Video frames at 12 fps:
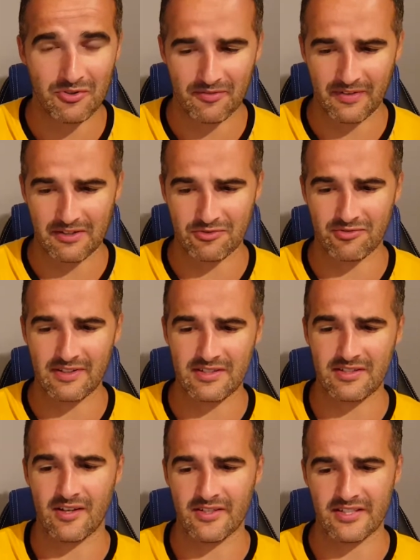I think it was released
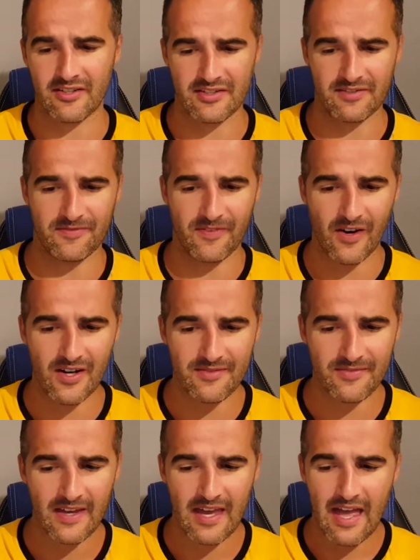in
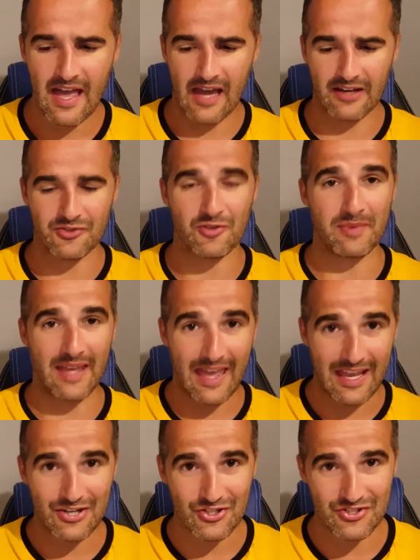1995, and it took me
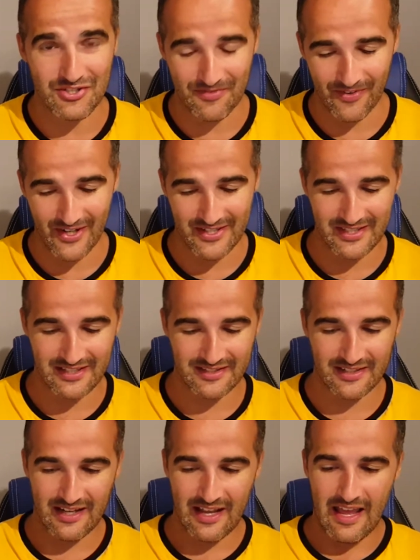ages to find it.